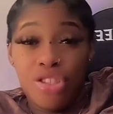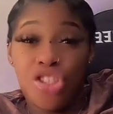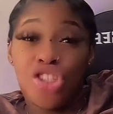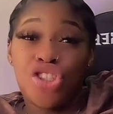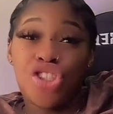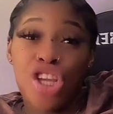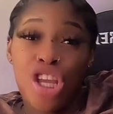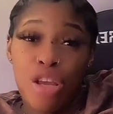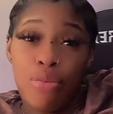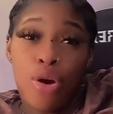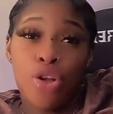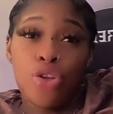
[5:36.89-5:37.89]

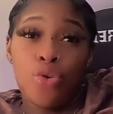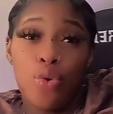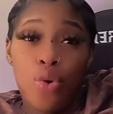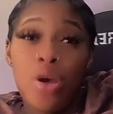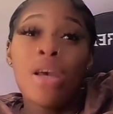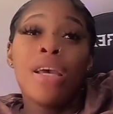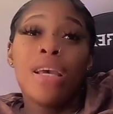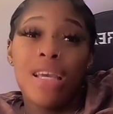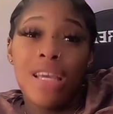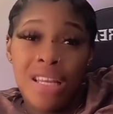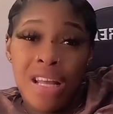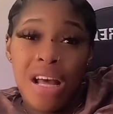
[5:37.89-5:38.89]
Shame on you.
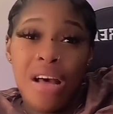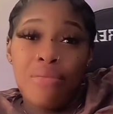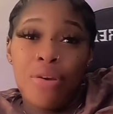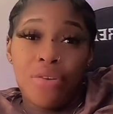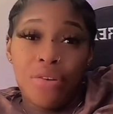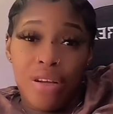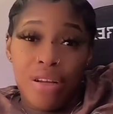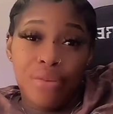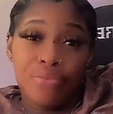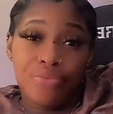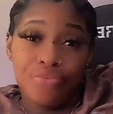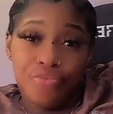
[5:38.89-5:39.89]
In
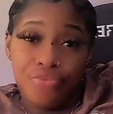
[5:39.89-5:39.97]
America.